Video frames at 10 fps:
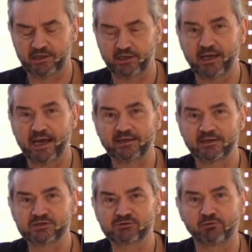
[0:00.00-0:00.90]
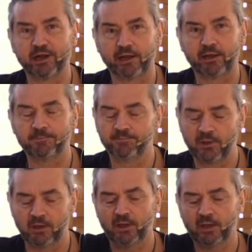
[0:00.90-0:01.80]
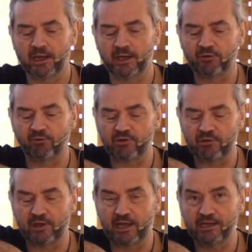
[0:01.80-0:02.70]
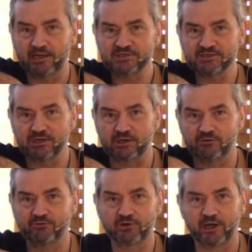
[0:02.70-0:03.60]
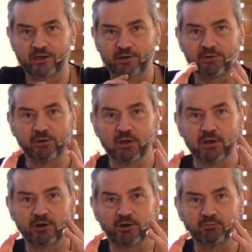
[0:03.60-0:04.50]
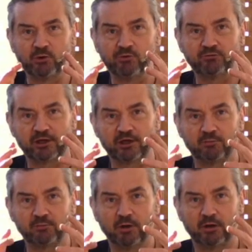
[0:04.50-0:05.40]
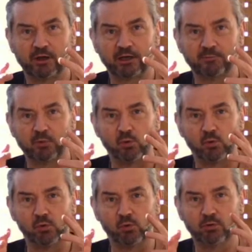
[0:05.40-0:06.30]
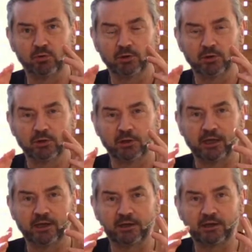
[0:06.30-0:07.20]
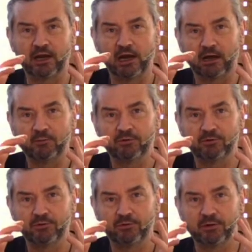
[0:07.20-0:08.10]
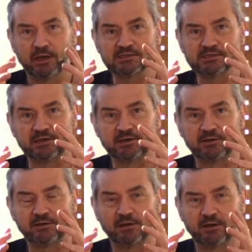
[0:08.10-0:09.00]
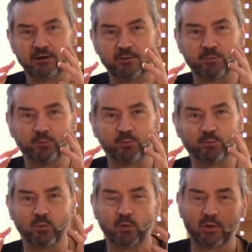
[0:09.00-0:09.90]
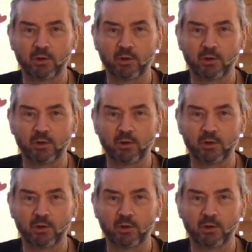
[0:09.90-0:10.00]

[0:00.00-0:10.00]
the atlas ring, and the the head itself can kind of move like a like a ball in a cup, as in um,